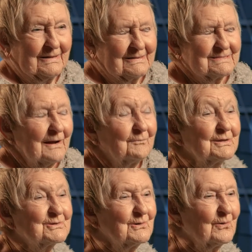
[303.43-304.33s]
it's
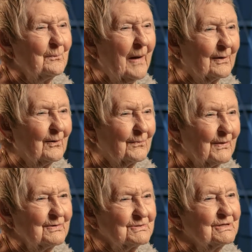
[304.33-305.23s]
lovely to look back
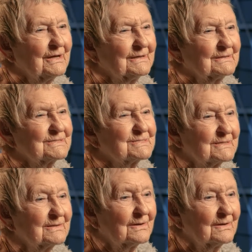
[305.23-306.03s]
on those years.